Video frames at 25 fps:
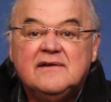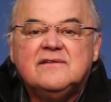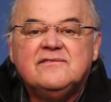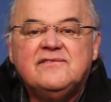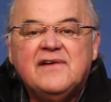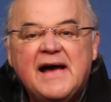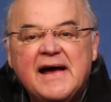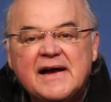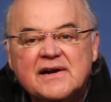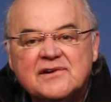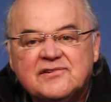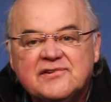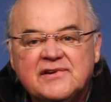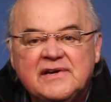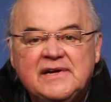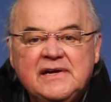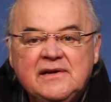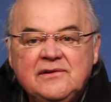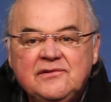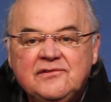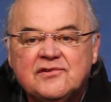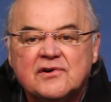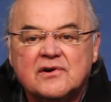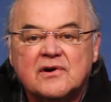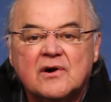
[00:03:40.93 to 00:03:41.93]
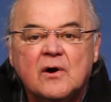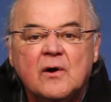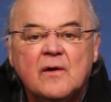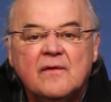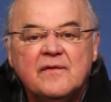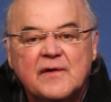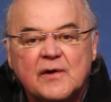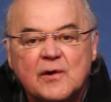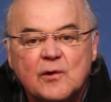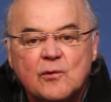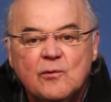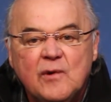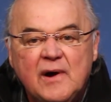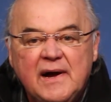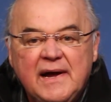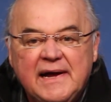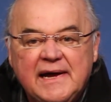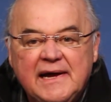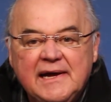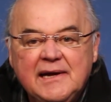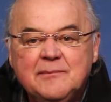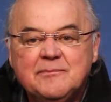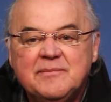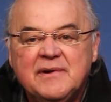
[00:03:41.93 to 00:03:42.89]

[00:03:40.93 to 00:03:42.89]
Vaccines are on their way,